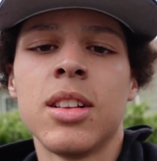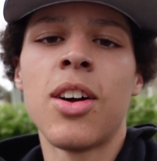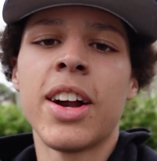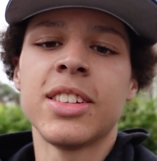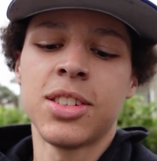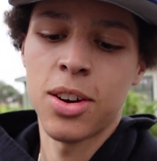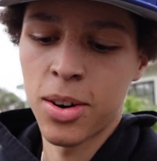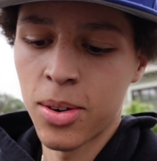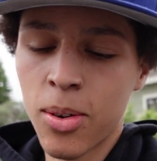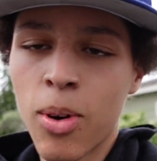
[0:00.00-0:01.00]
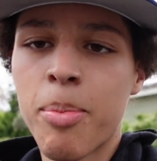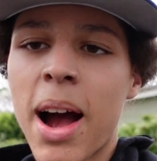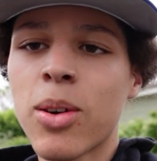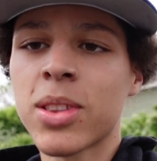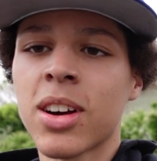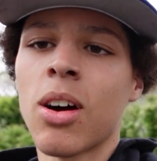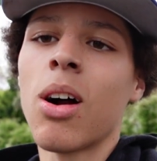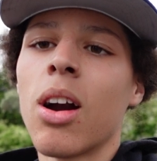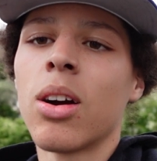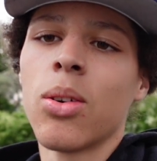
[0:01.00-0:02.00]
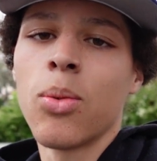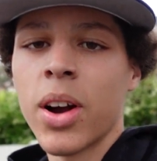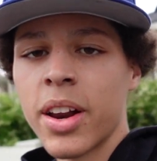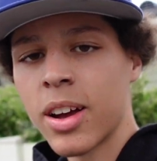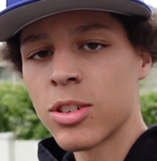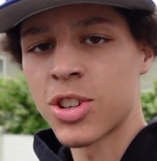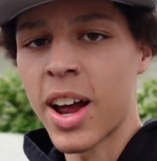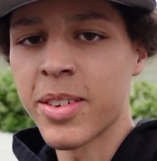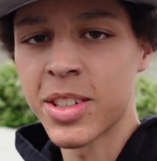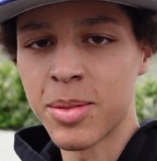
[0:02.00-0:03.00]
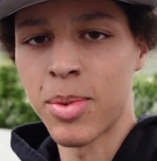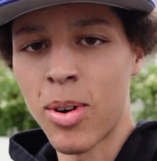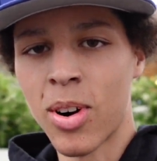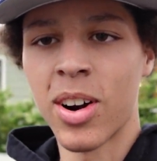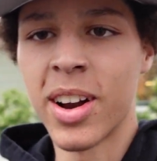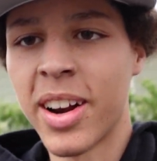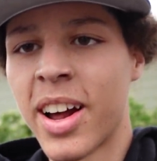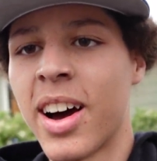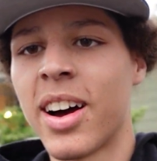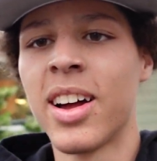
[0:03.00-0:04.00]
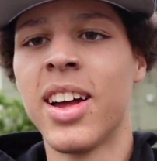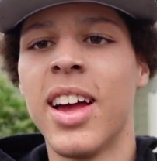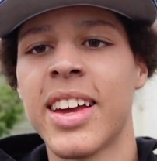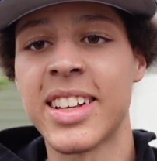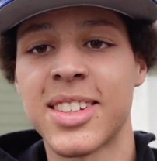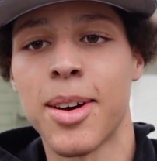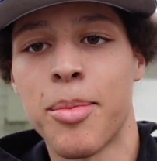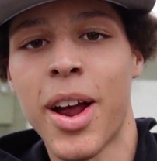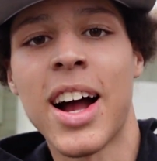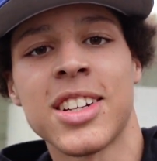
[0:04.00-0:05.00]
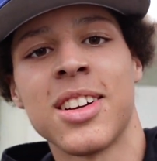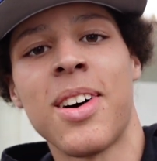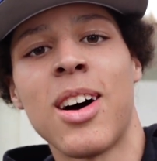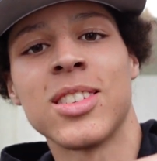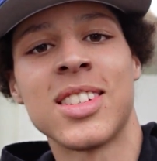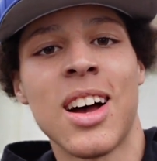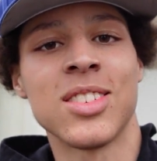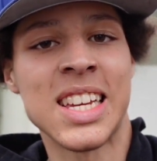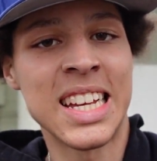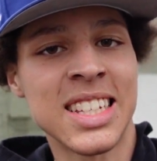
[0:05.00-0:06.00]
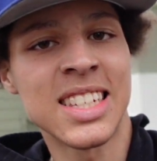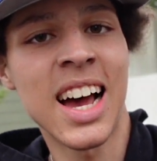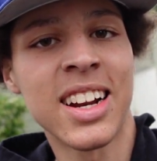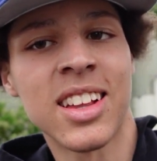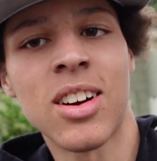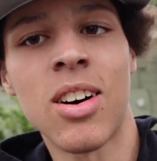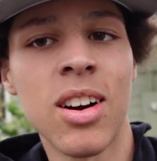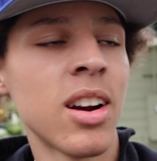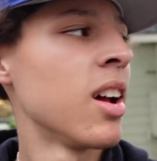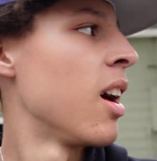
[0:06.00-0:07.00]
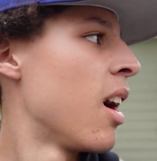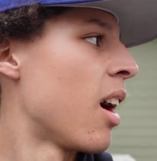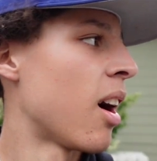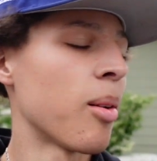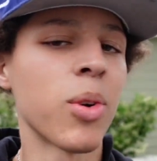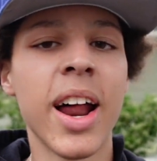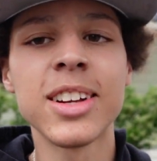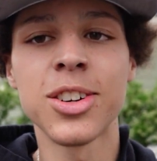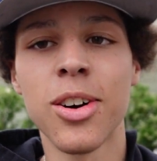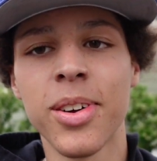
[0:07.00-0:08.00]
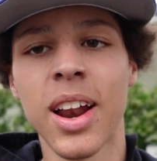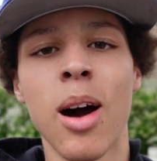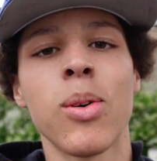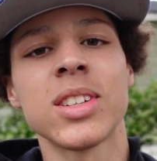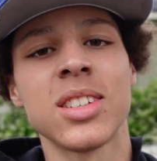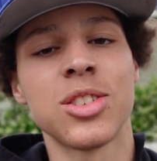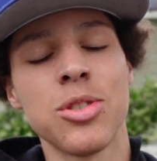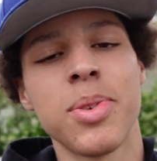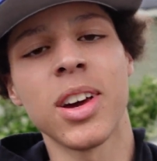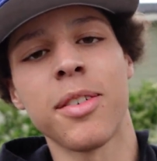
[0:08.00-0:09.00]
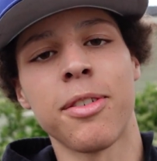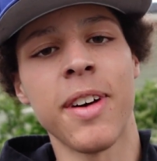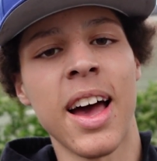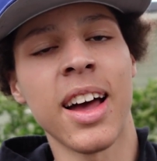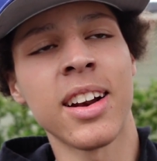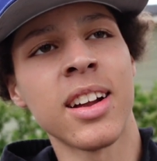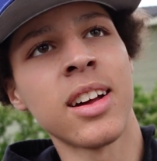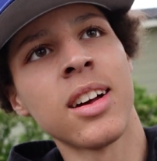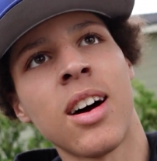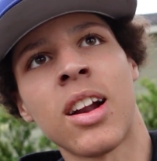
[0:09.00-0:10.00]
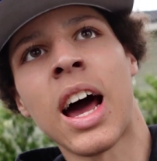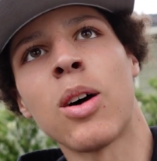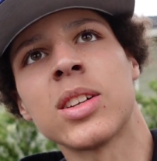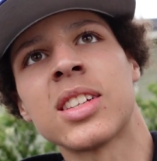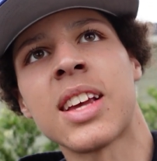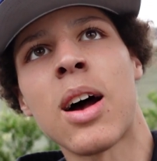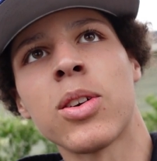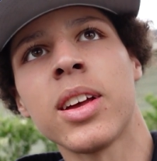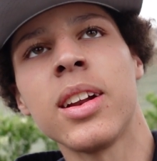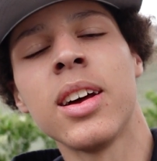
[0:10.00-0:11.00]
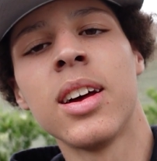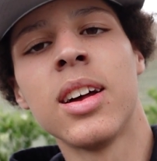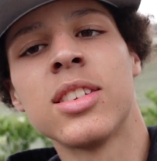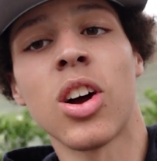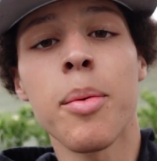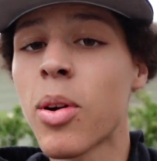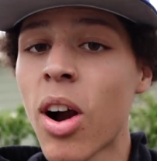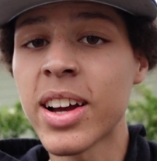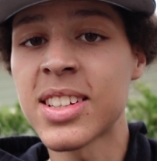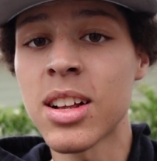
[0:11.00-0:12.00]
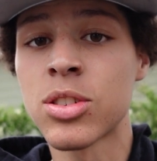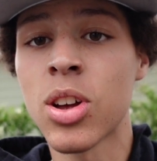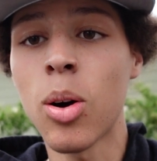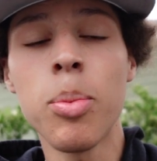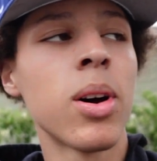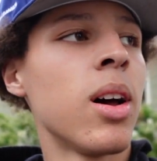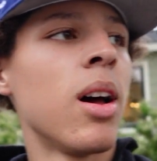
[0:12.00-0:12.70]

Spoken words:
Alright, so we're back with the car. We're gonna go drive it some more and get some reaction of how it sounds inside of the car. When I drove it, I wasn't too big of a fan on how it sounded. Don't get me wrong, it sounds dope,